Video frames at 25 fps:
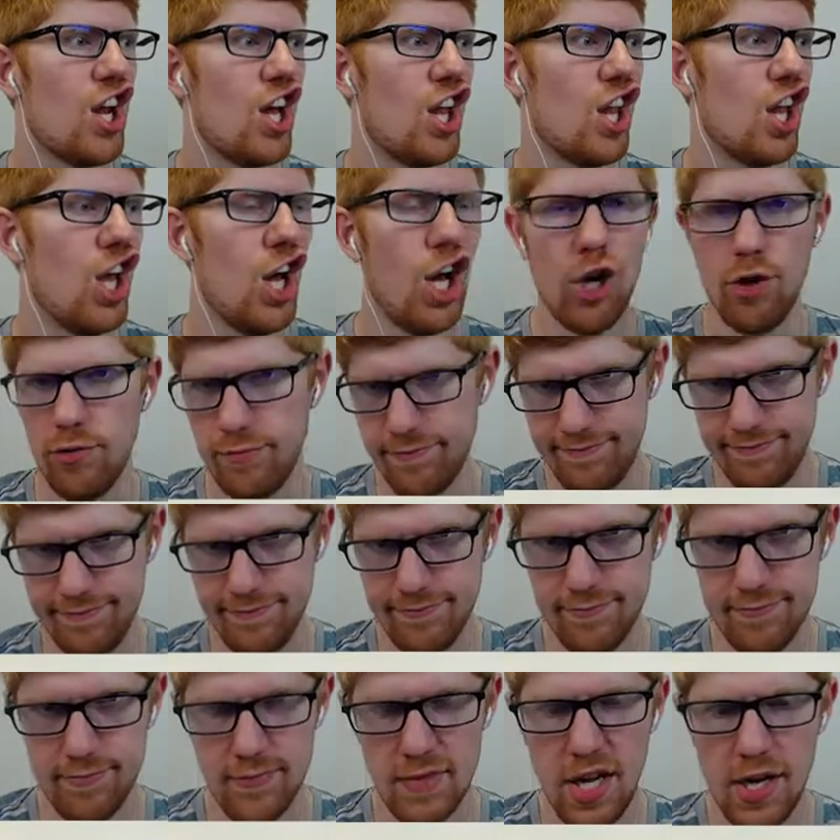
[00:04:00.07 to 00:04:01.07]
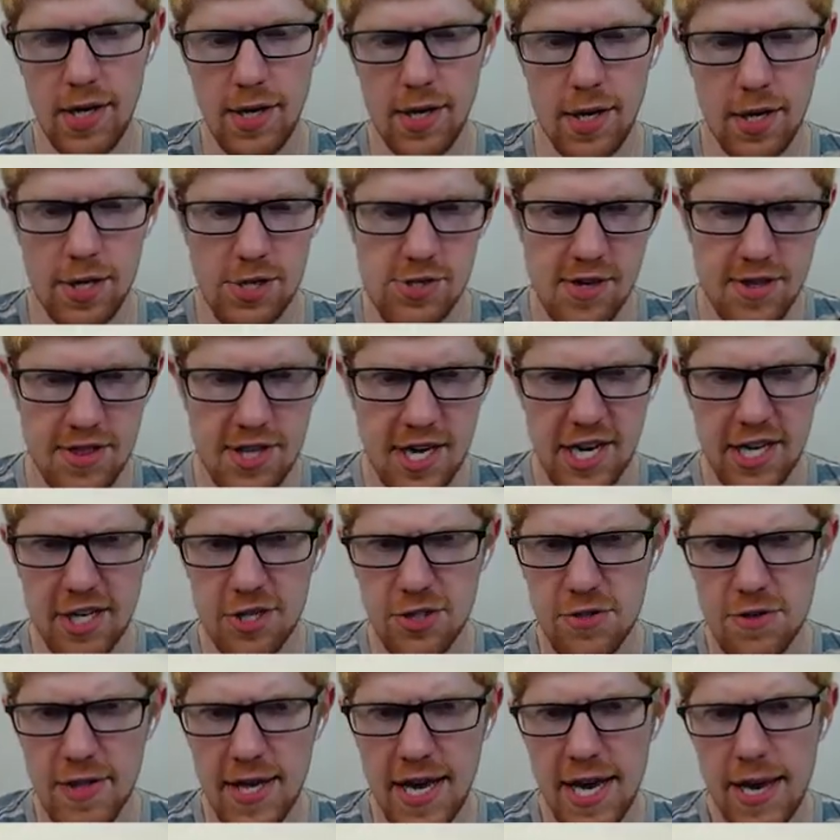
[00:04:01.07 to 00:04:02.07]
hello. So I thought I could
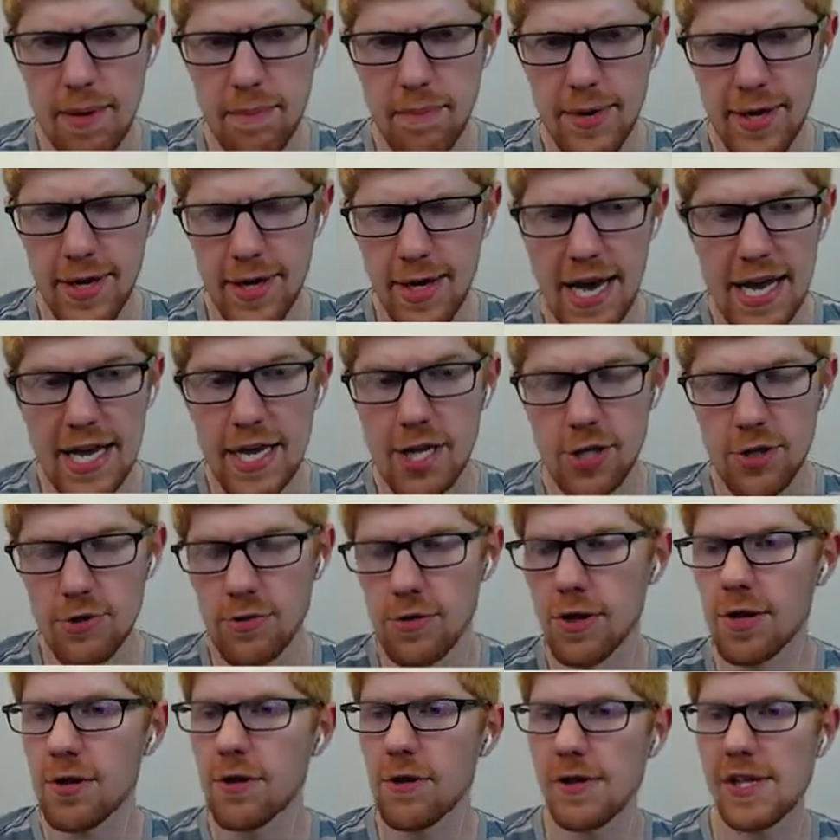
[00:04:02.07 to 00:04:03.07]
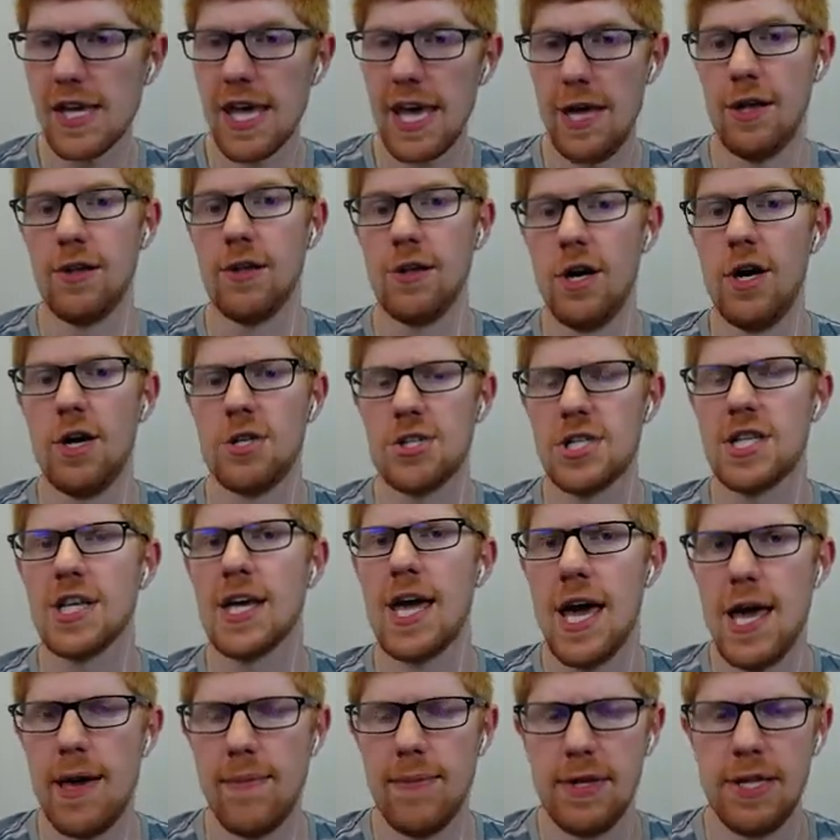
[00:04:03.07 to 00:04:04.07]
do that, but I, you literally can't launch the
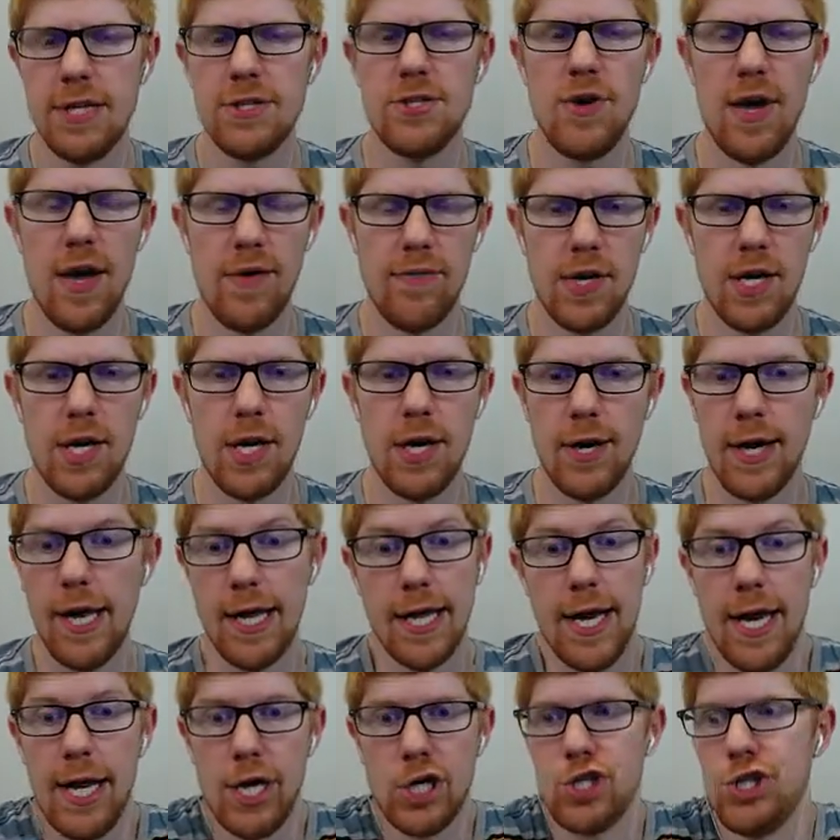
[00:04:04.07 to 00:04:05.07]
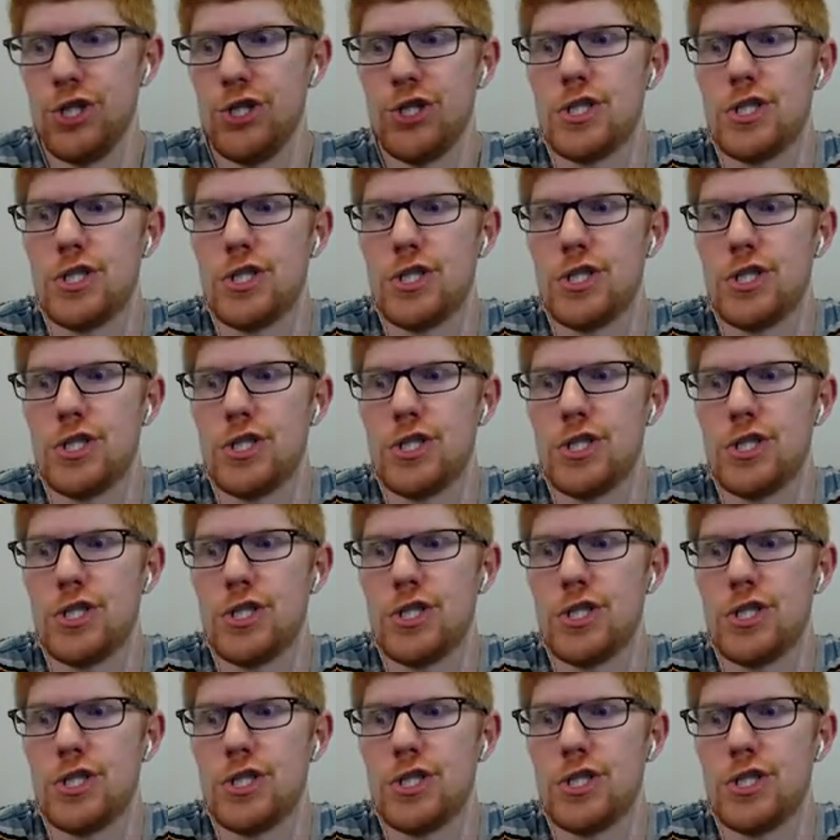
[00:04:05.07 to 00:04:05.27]
game unless you have an internet connection.